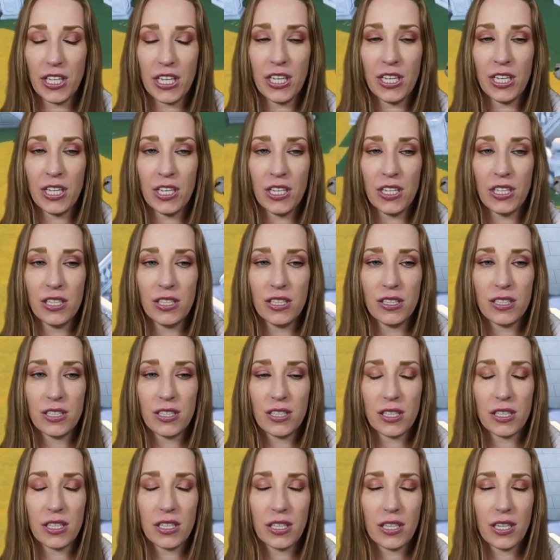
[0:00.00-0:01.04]
it
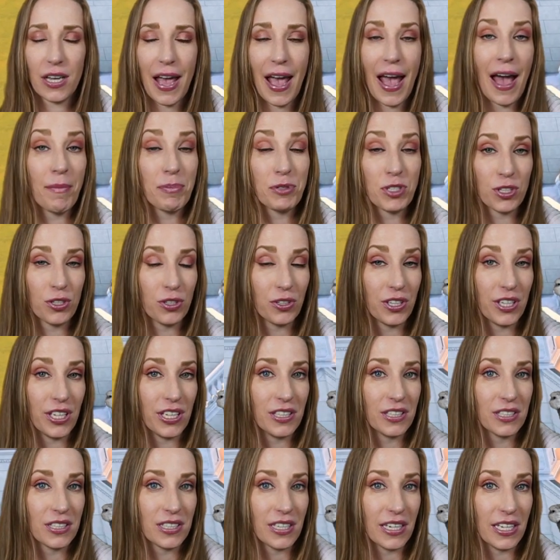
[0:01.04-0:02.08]
is absolutely
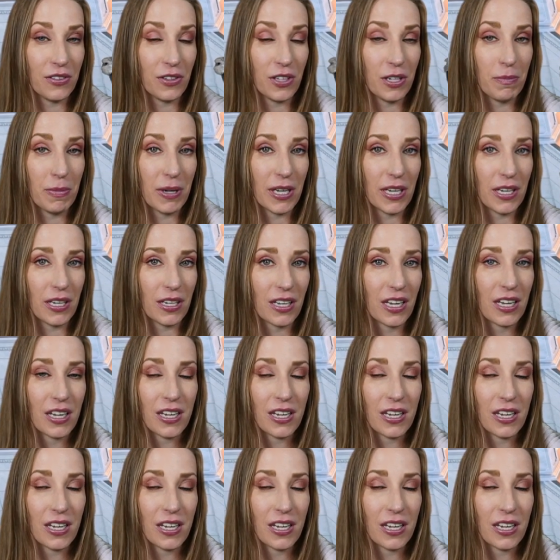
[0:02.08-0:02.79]
insanely big.